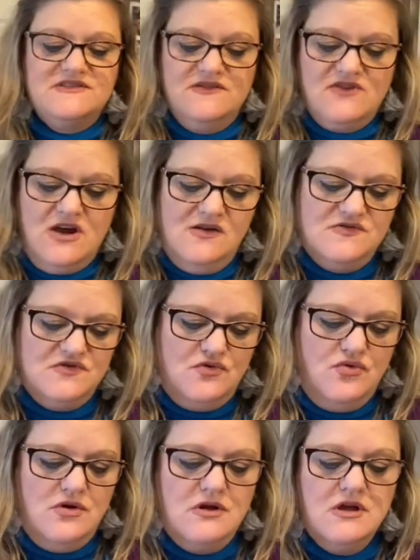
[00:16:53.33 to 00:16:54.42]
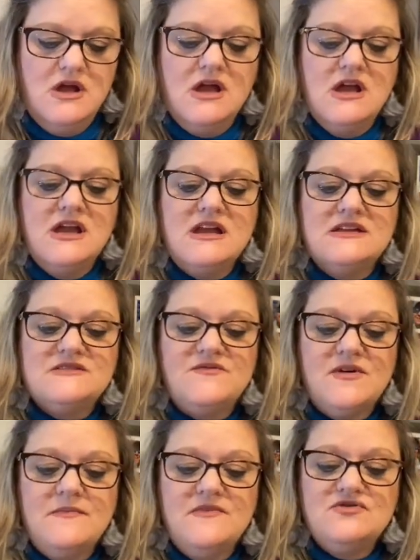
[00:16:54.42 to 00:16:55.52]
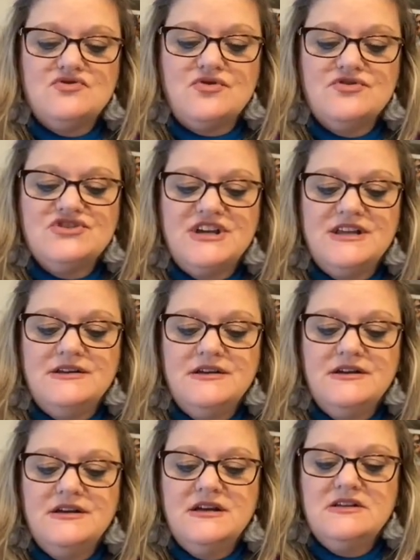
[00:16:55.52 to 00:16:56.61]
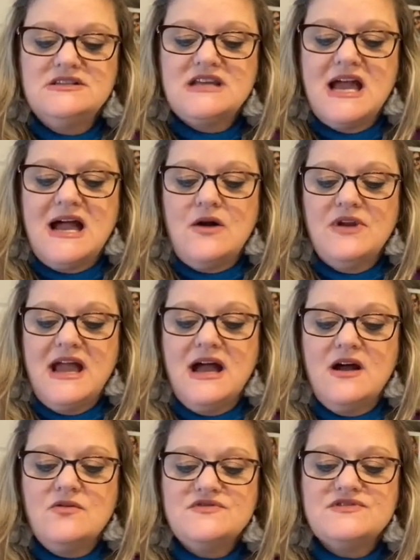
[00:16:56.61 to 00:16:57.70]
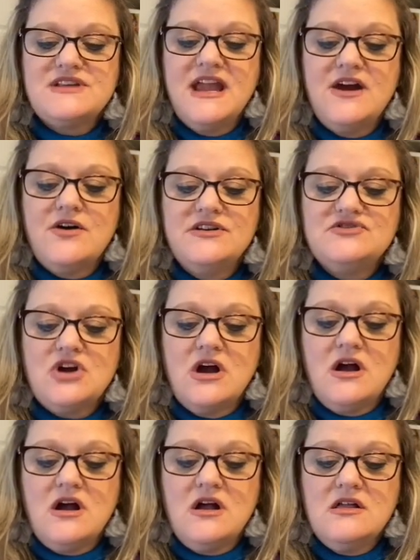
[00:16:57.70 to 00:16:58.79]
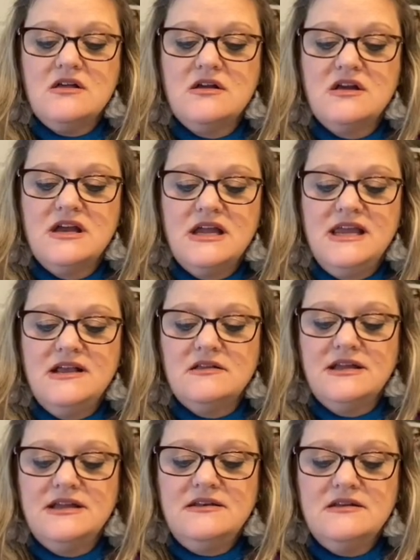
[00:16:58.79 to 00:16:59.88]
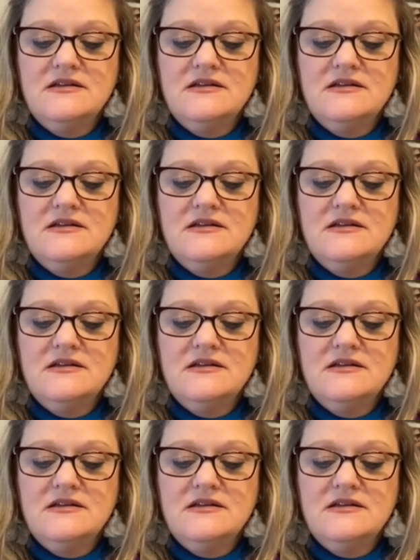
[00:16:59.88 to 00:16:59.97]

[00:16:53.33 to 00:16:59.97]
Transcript: and thought it was cool. It's from the Georgian Townhouse, Heritage Hall, England.